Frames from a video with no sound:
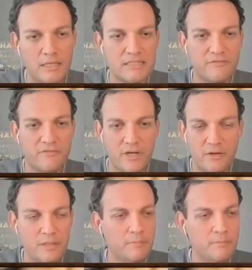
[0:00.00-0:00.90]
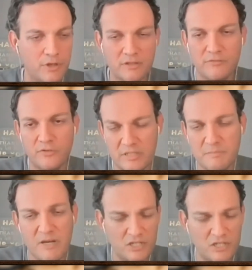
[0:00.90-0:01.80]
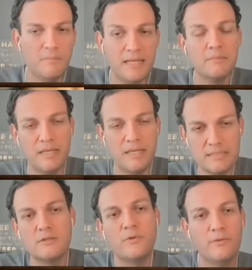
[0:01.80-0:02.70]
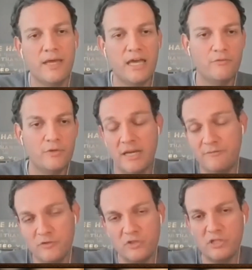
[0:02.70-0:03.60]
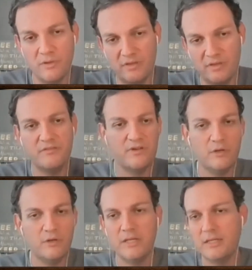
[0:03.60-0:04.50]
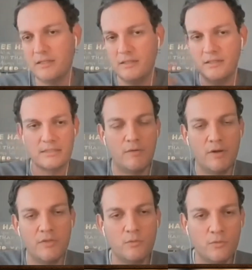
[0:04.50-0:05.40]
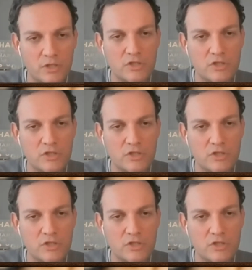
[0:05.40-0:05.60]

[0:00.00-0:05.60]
It's a very important for us, especially in plant-based, when you have to deal with different ingredients around the world.